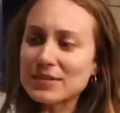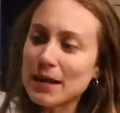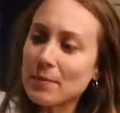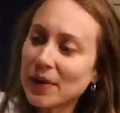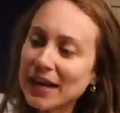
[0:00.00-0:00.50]
was
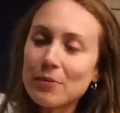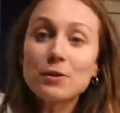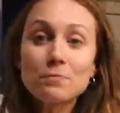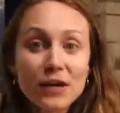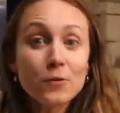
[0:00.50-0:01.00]
like, but it
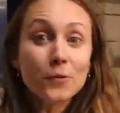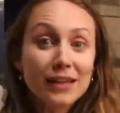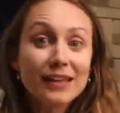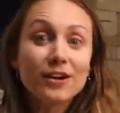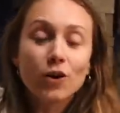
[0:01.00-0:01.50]
would be
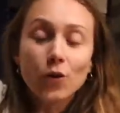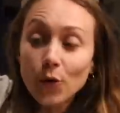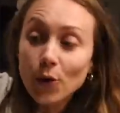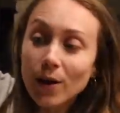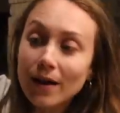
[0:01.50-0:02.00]
really
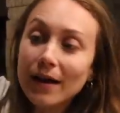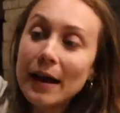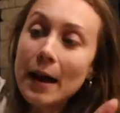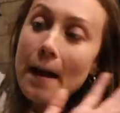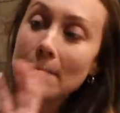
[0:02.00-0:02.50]
cool
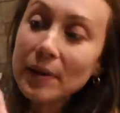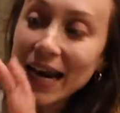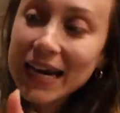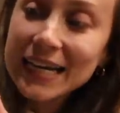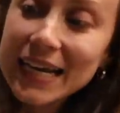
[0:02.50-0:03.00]

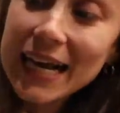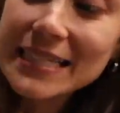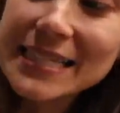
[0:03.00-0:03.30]
painted a